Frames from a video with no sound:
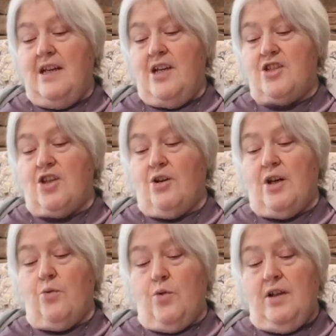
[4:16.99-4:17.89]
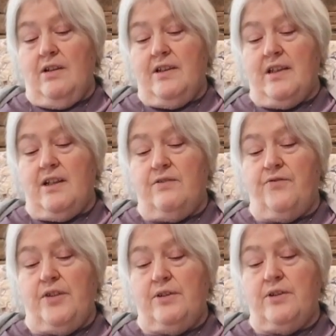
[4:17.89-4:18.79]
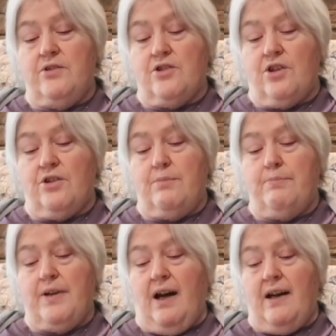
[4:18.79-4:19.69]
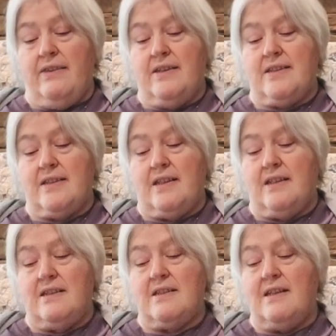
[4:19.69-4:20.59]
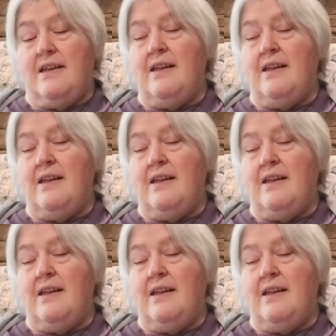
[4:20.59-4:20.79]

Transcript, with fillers: sharing real and unfiltered journey behind the scenes,